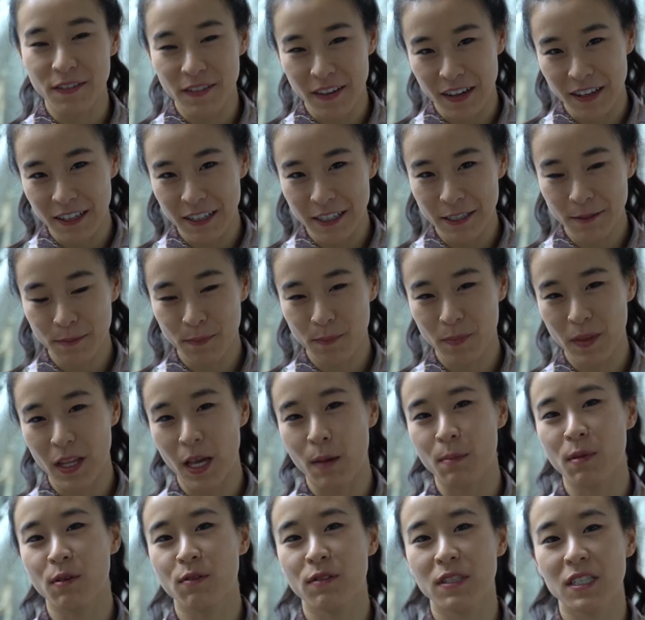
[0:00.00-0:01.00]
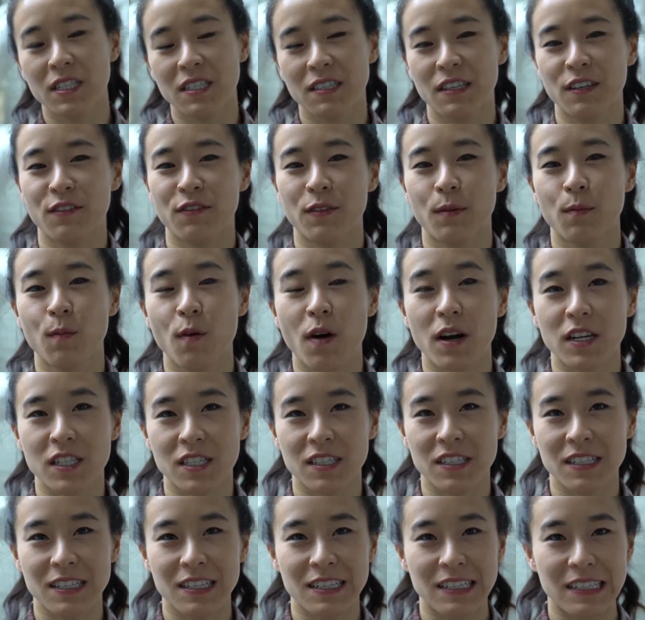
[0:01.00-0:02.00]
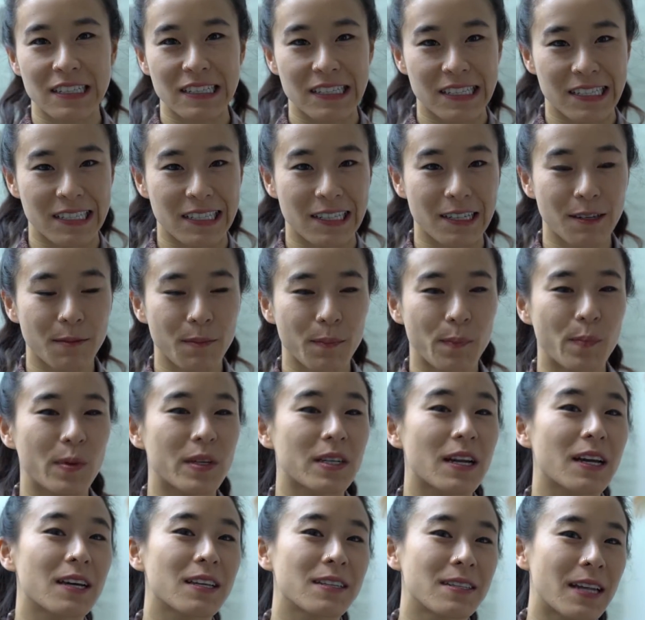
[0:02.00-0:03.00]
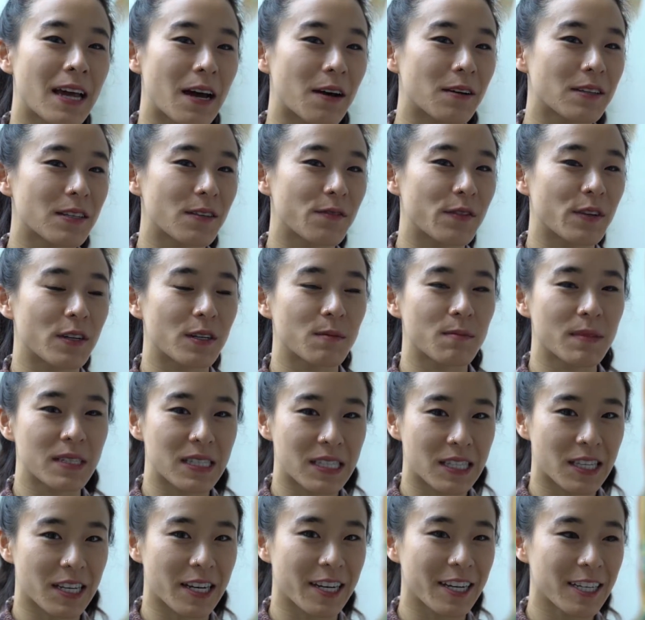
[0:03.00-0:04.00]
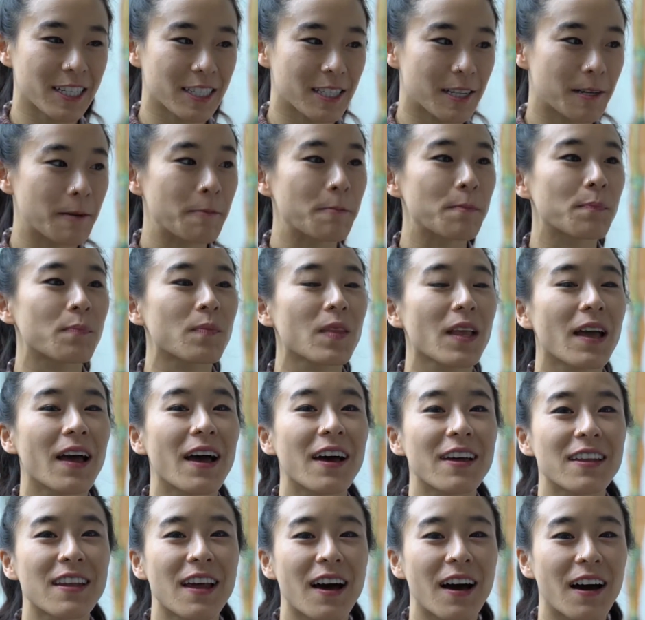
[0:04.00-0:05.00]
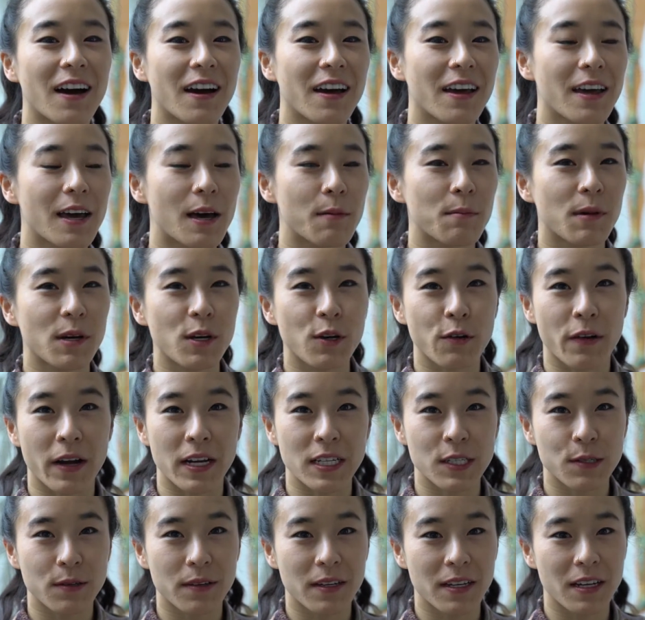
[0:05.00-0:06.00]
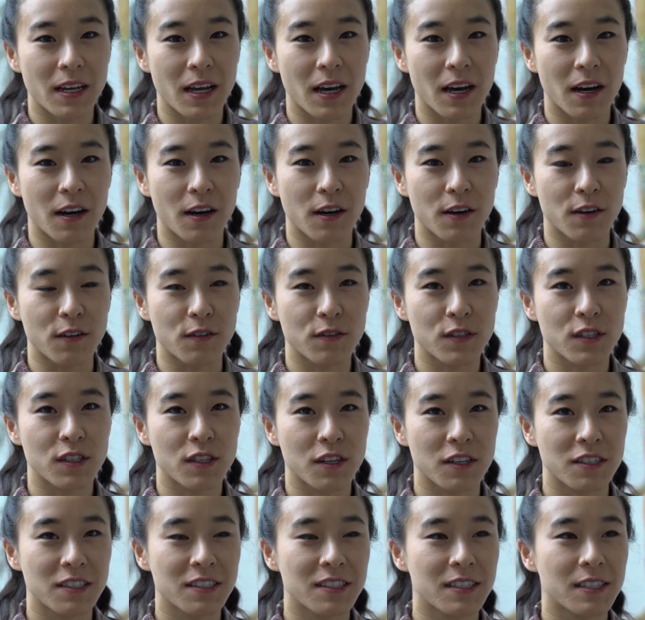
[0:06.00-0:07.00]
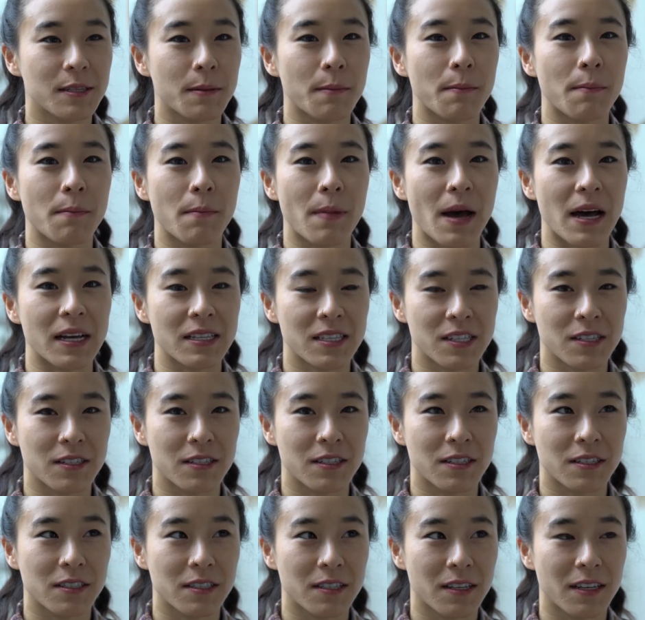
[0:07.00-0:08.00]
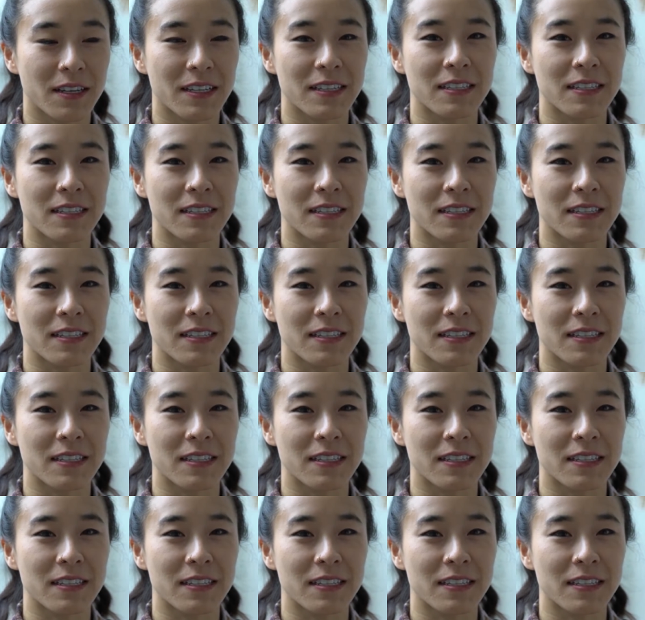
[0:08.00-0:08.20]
Fung. I'm originally from Washington, D.C., but I now live here in Maastricht. And I am a graduate of Zode's Master